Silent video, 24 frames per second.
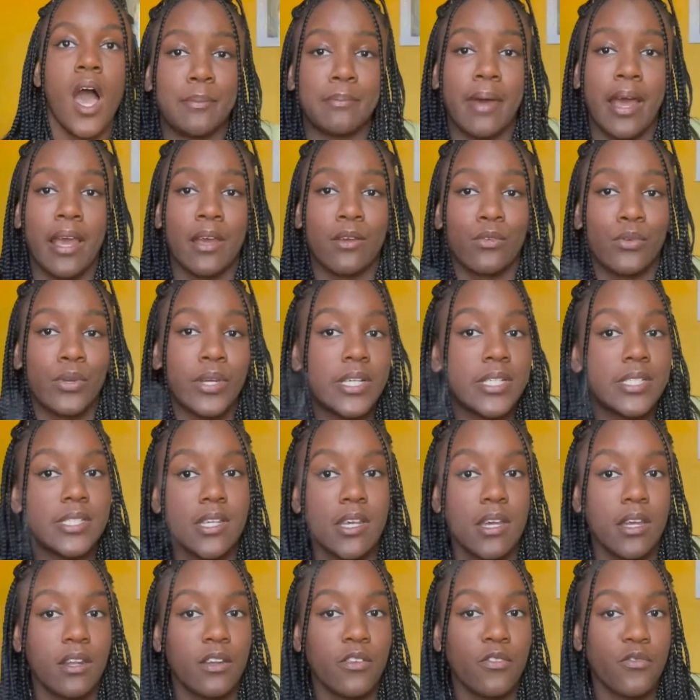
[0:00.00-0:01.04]
my
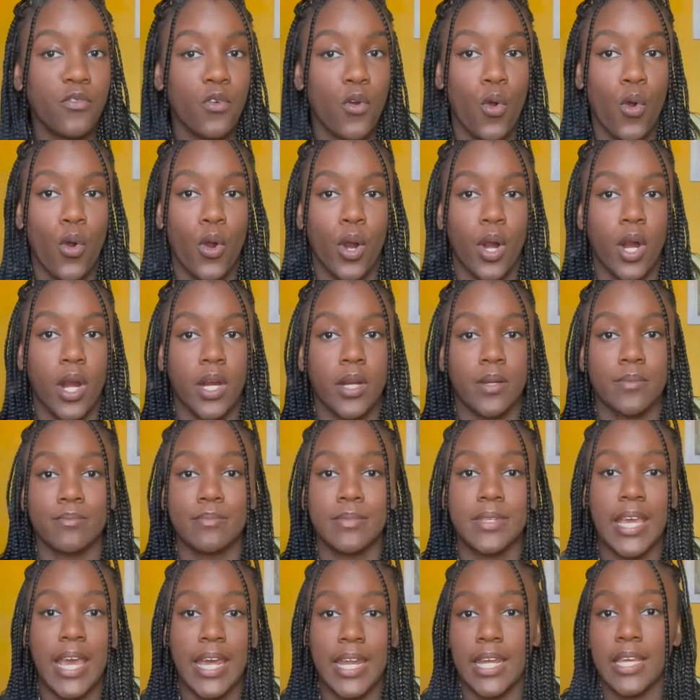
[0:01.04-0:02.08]
reason for
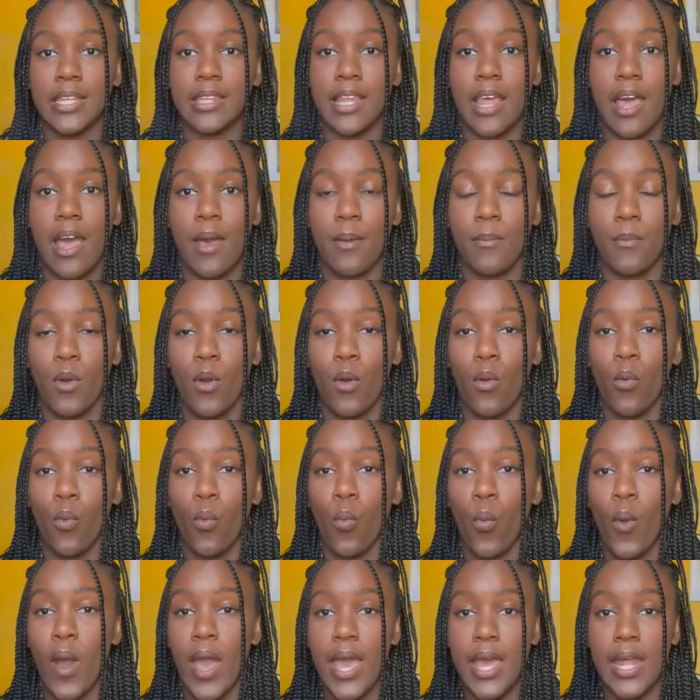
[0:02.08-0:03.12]
getting them
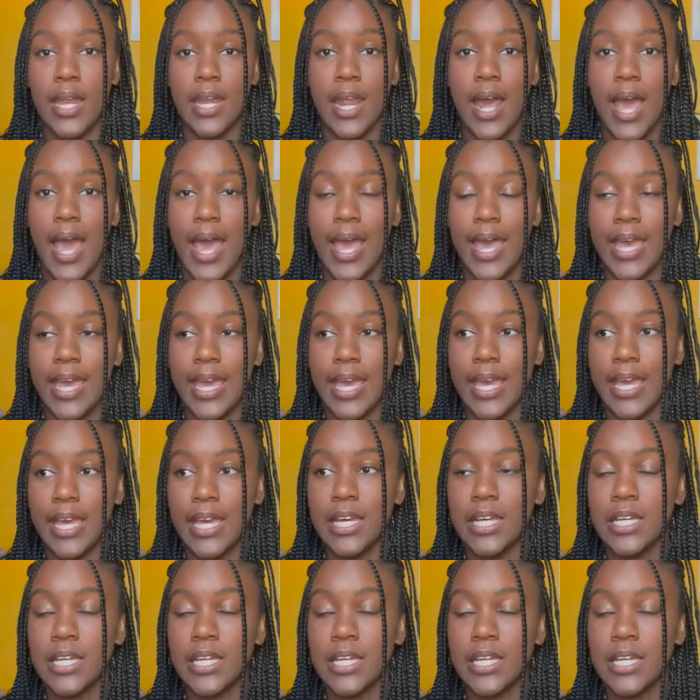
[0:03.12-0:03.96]
when I